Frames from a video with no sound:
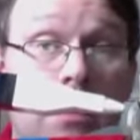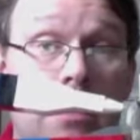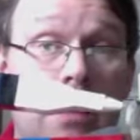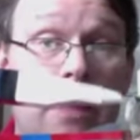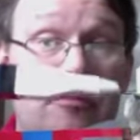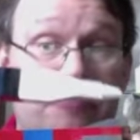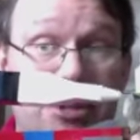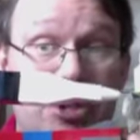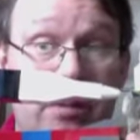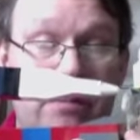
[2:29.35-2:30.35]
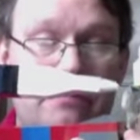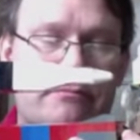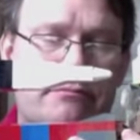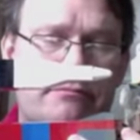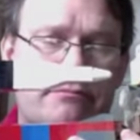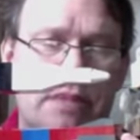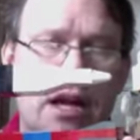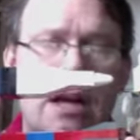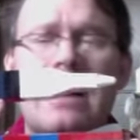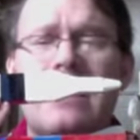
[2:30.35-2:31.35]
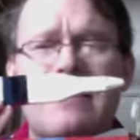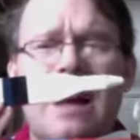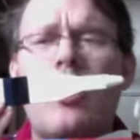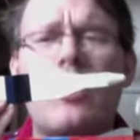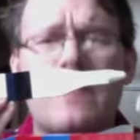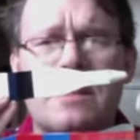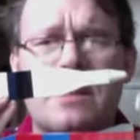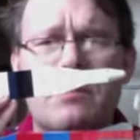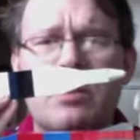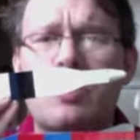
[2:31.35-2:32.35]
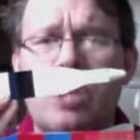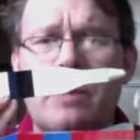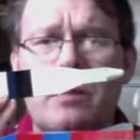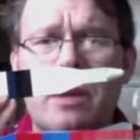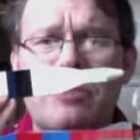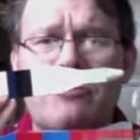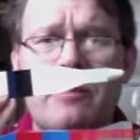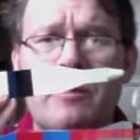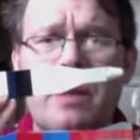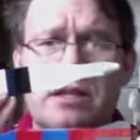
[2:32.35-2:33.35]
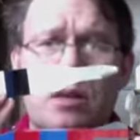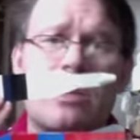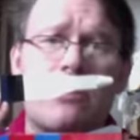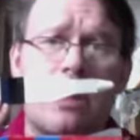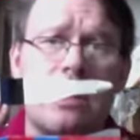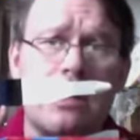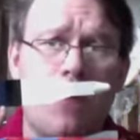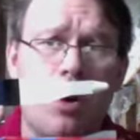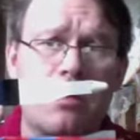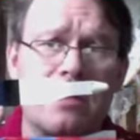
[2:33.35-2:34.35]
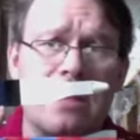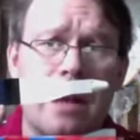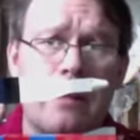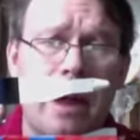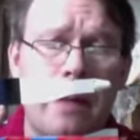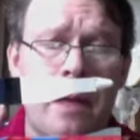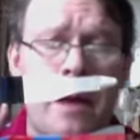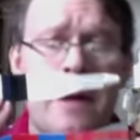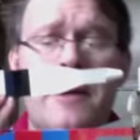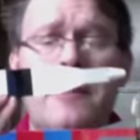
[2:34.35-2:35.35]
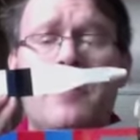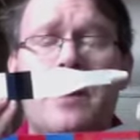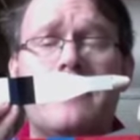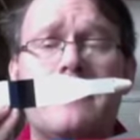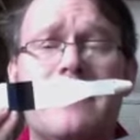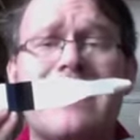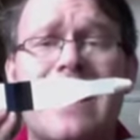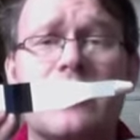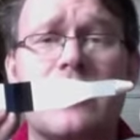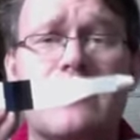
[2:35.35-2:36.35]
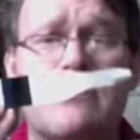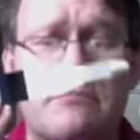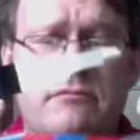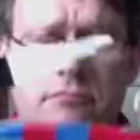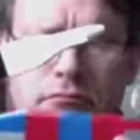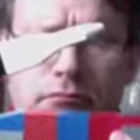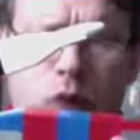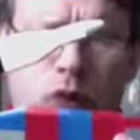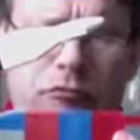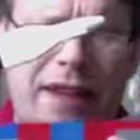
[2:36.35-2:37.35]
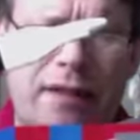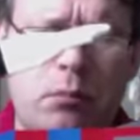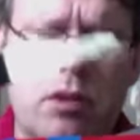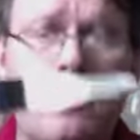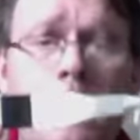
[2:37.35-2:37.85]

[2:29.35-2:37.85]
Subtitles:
of the red ship. I call this the blue ship in my script because I wasn't looking at the models that I had made, but it's actually more red than blue.